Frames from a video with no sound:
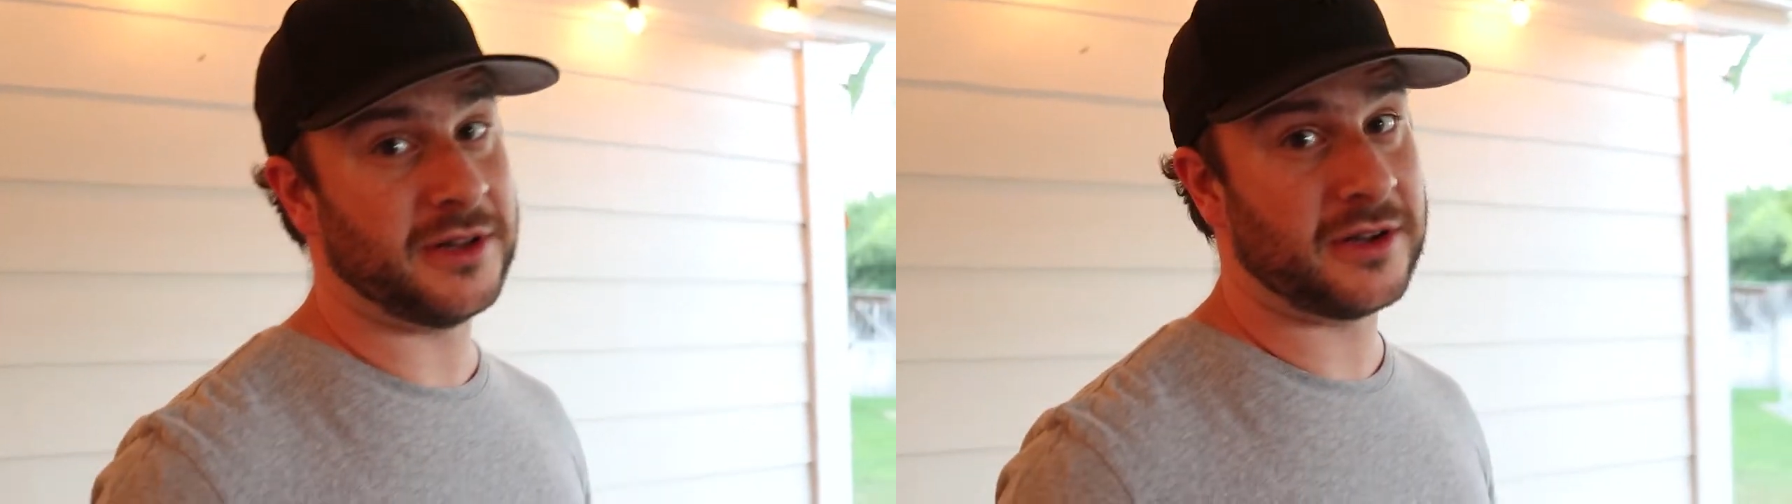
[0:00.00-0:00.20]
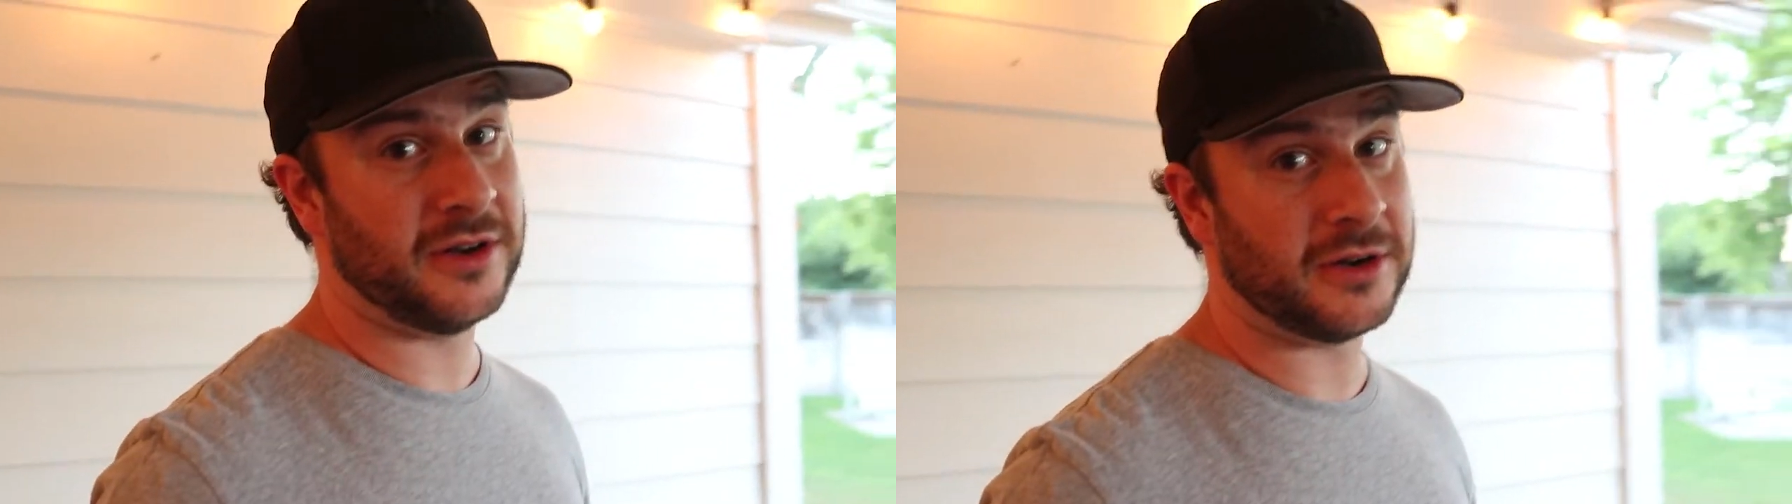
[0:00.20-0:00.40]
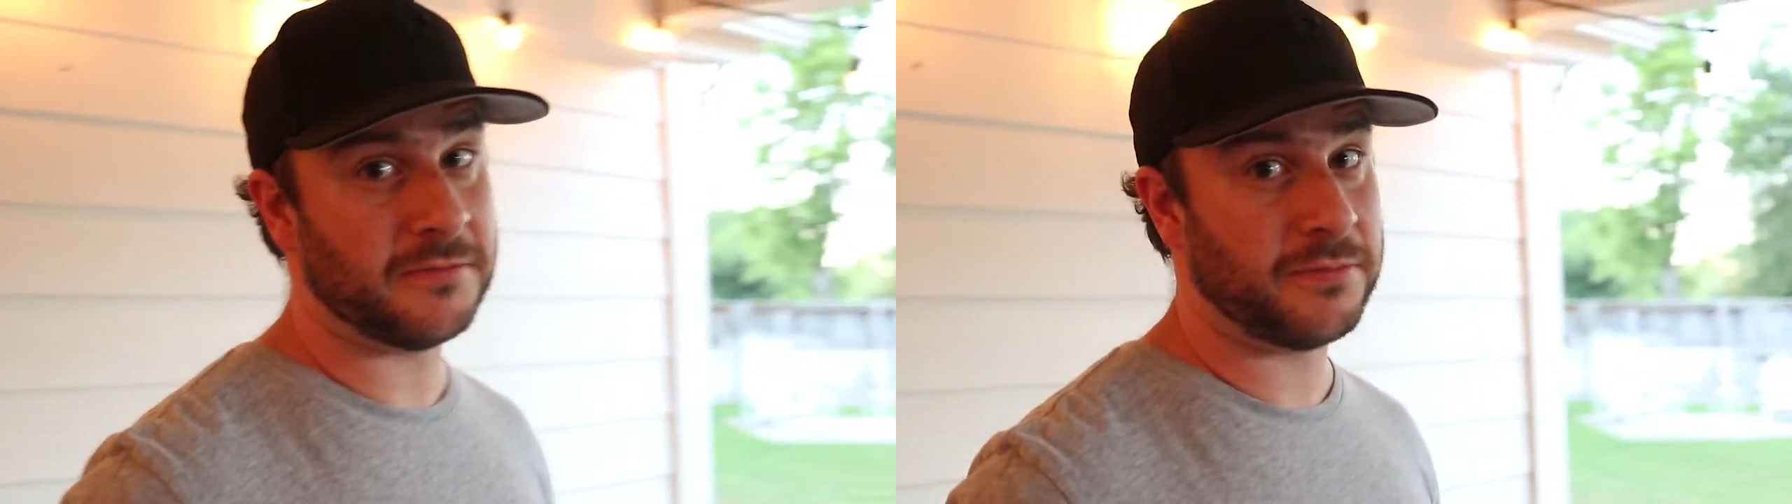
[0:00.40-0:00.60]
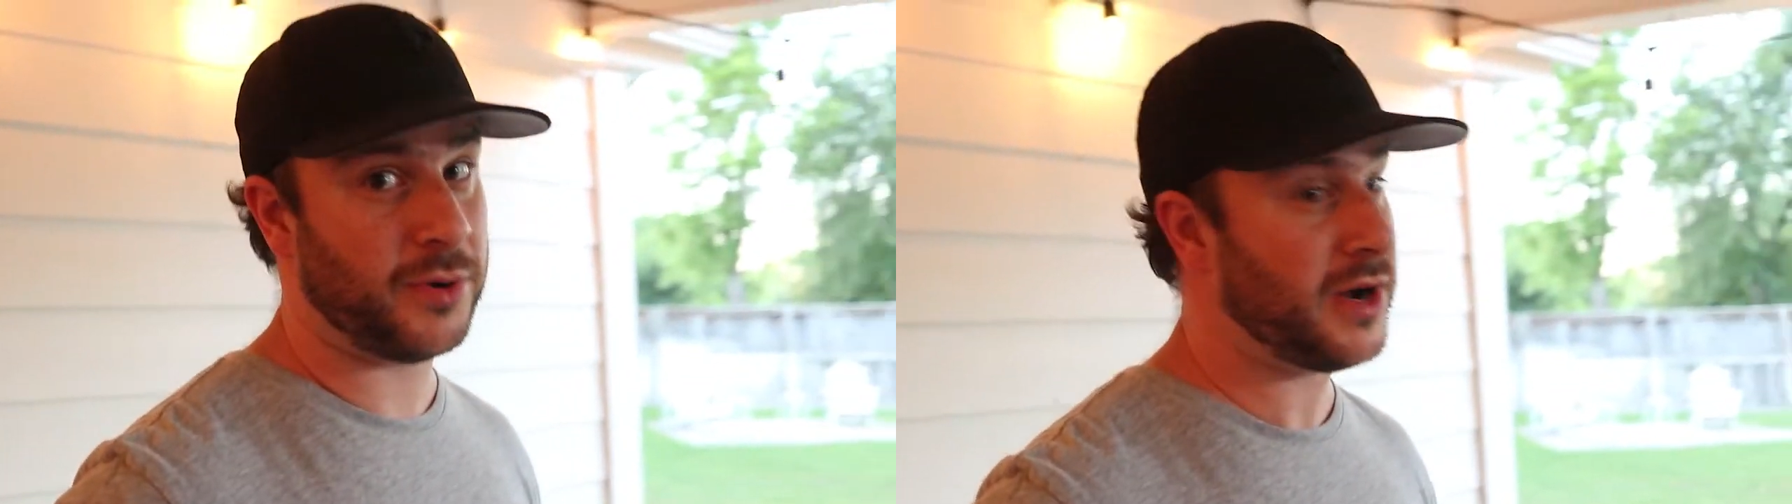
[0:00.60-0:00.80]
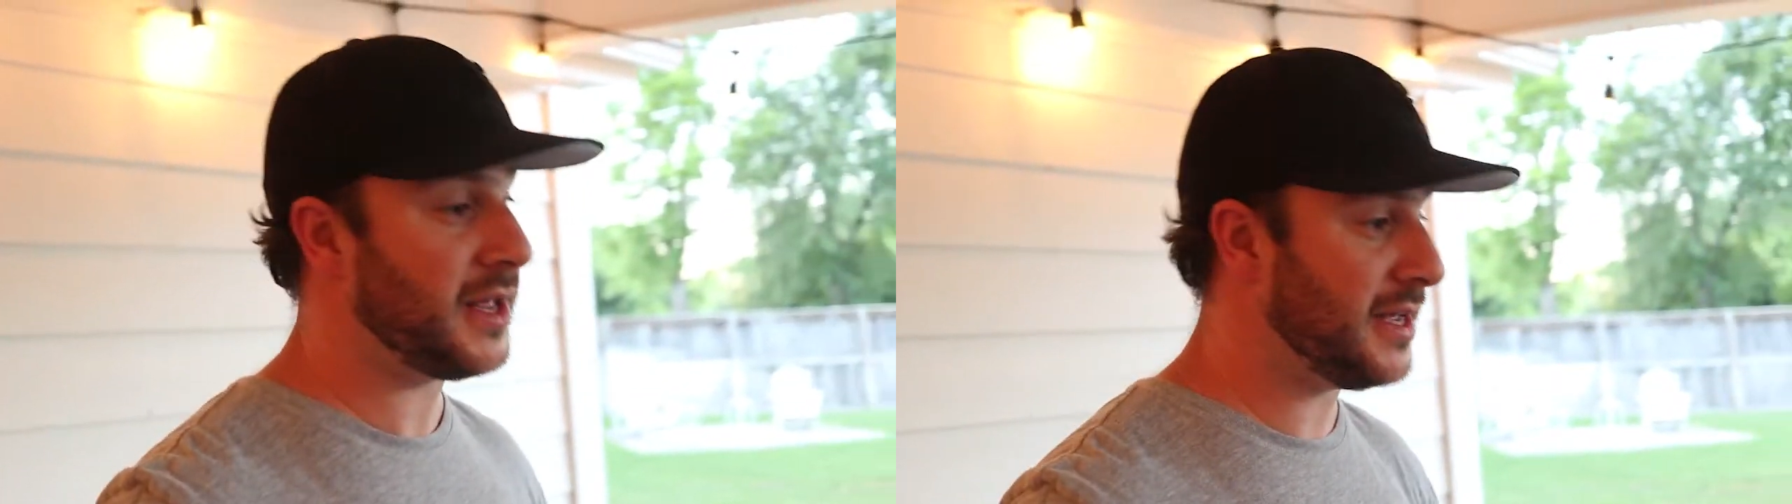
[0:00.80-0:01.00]
to cook.
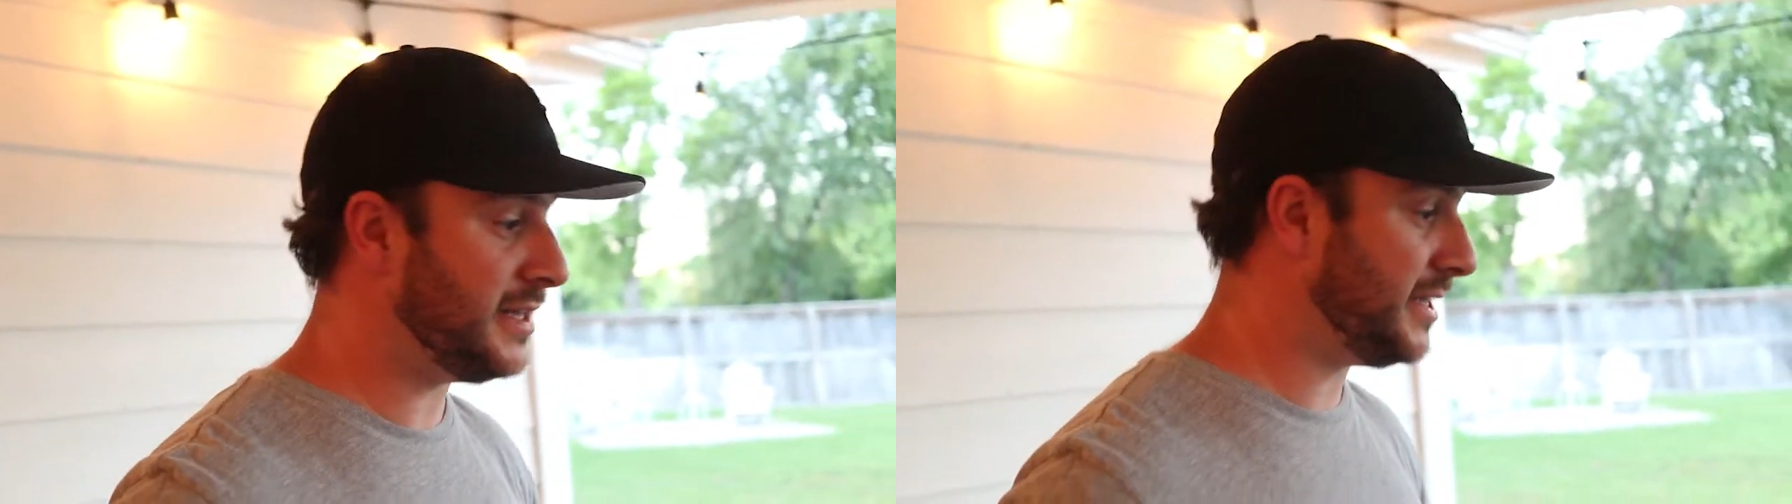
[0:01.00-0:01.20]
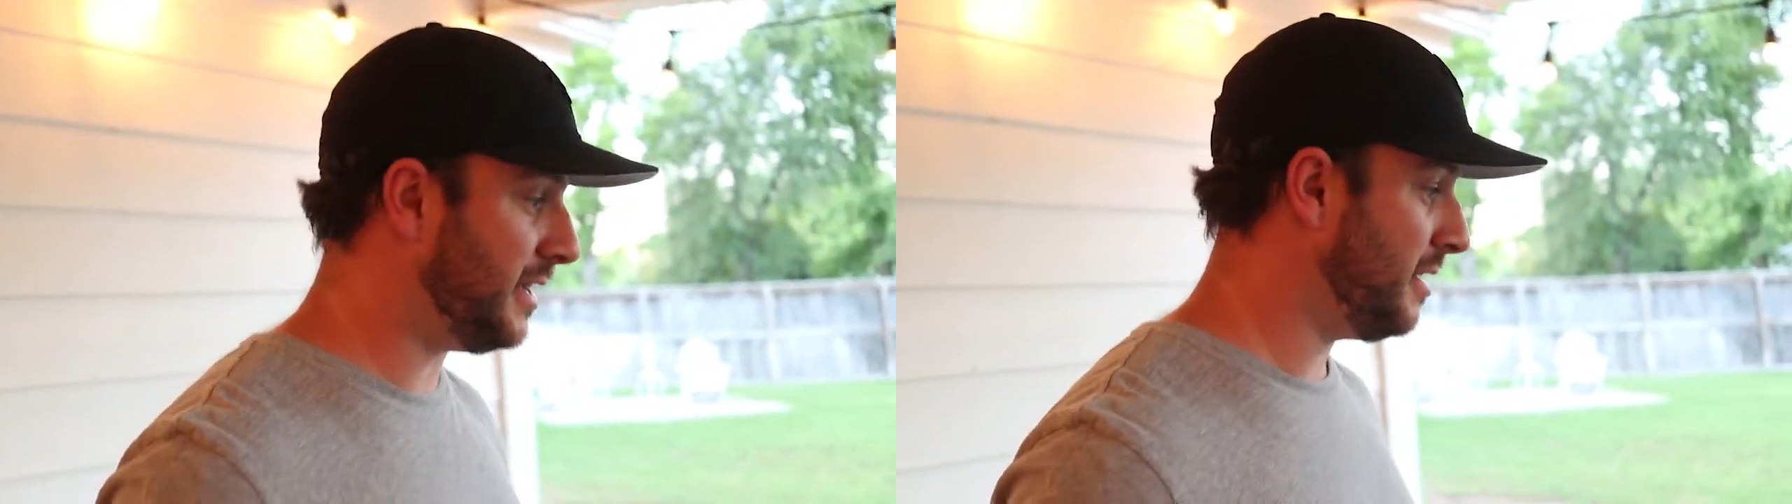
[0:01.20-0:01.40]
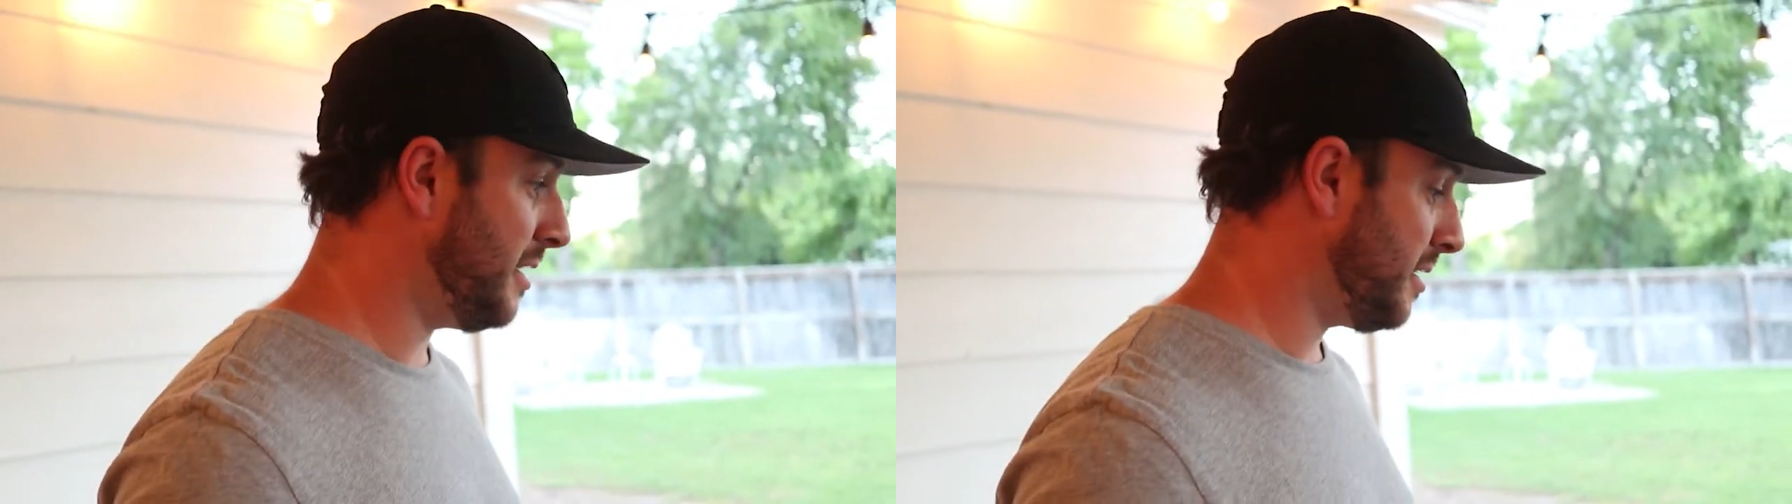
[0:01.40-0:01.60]
Pretty easy.